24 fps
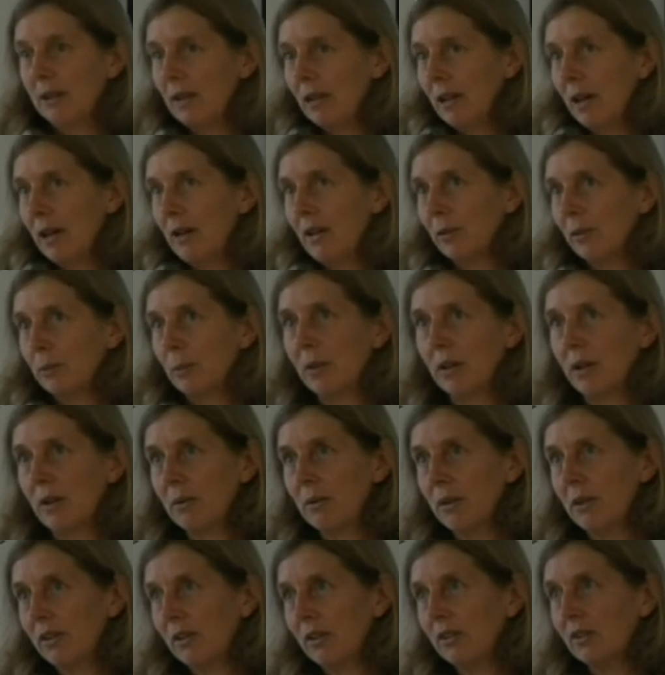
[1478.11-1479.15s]
that's one of the
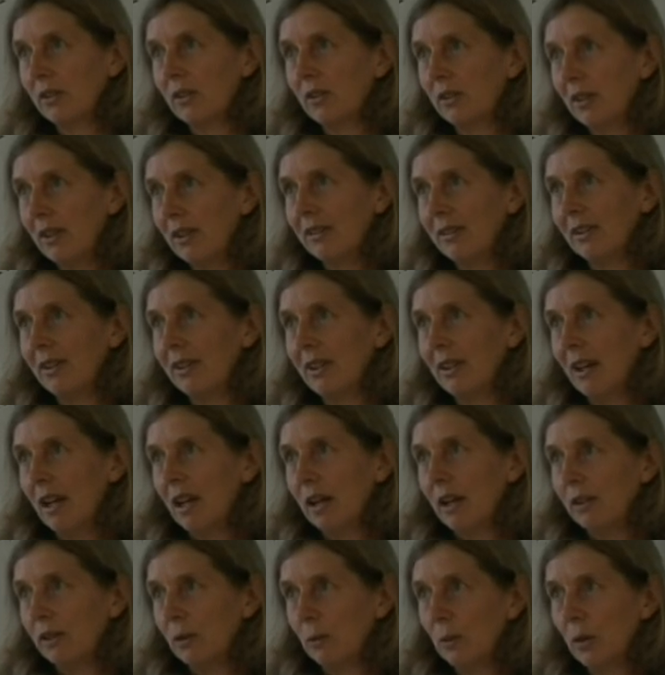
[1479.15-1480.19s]
reasons it's easy
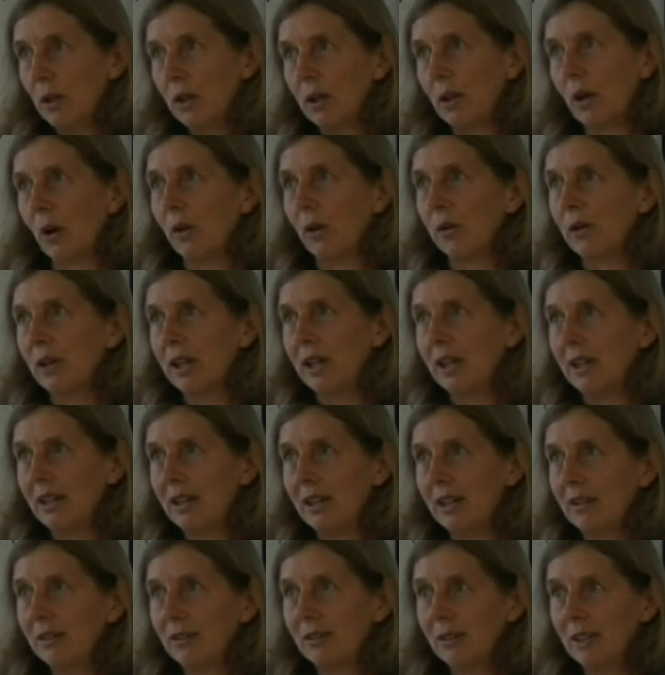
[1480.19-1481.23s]
to work on. It
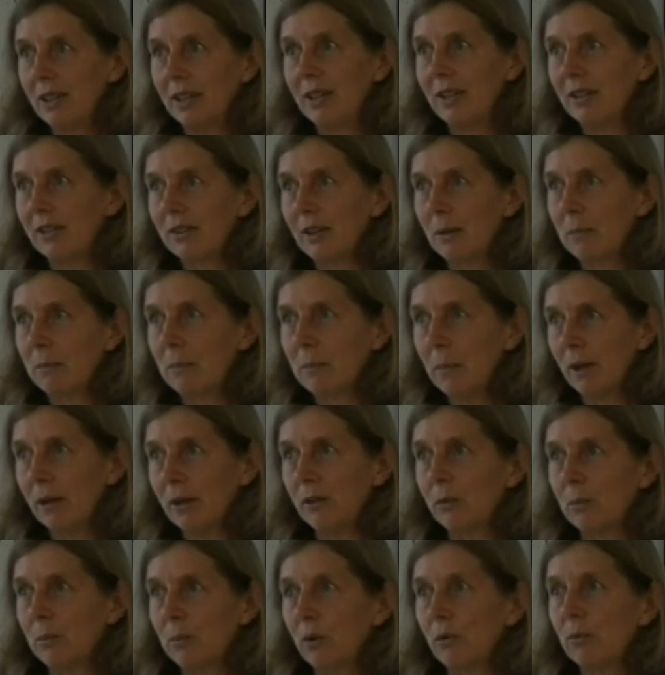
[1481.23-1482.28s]
is a
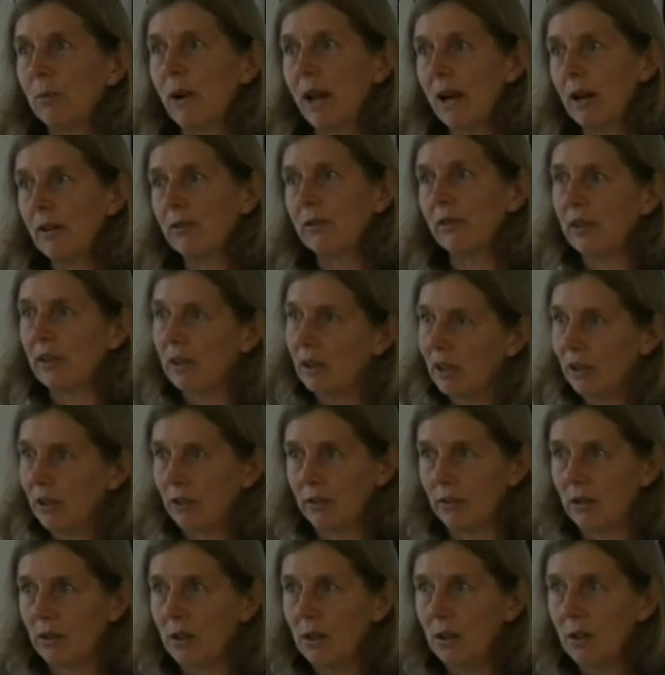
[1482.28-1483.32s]
much more relevant
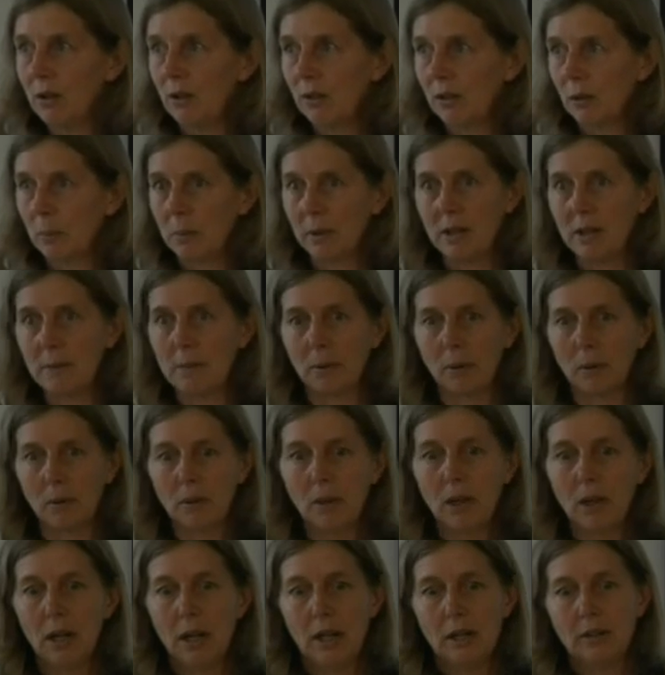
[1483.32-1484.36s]
issue to people
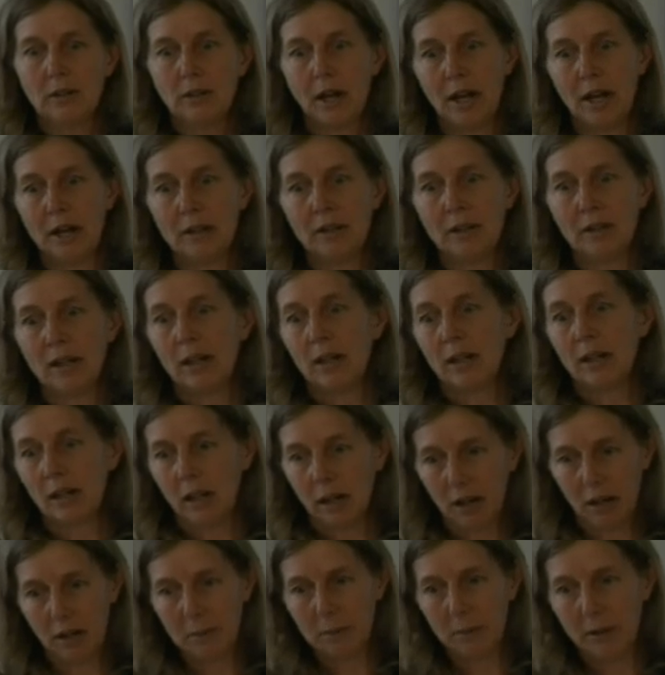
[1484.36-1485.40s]
than
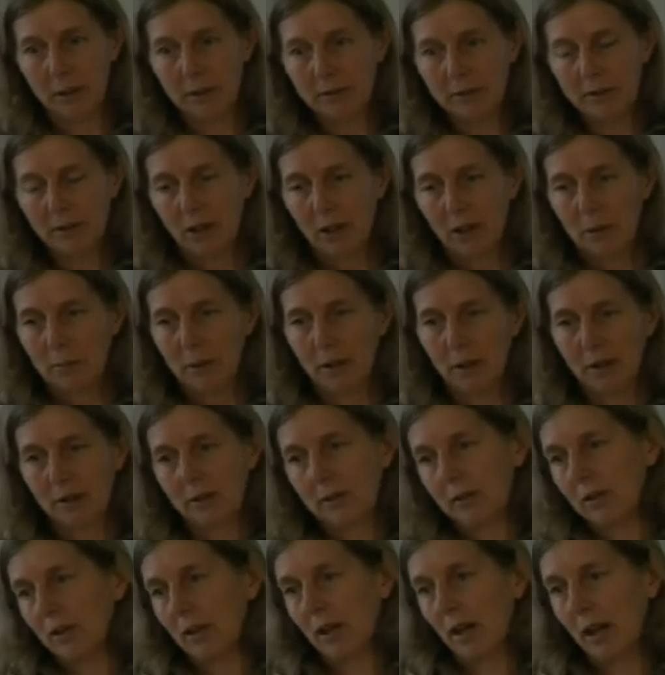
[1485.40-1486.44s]
climate. But
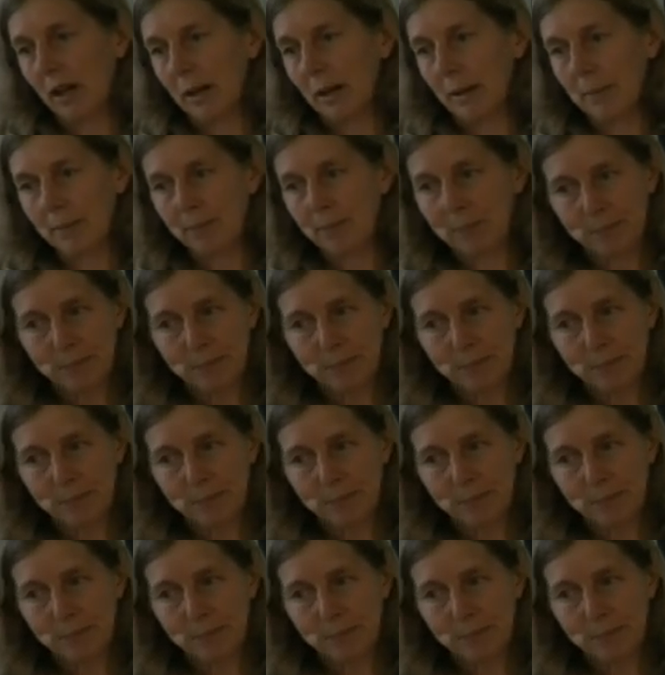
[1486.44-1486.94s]
a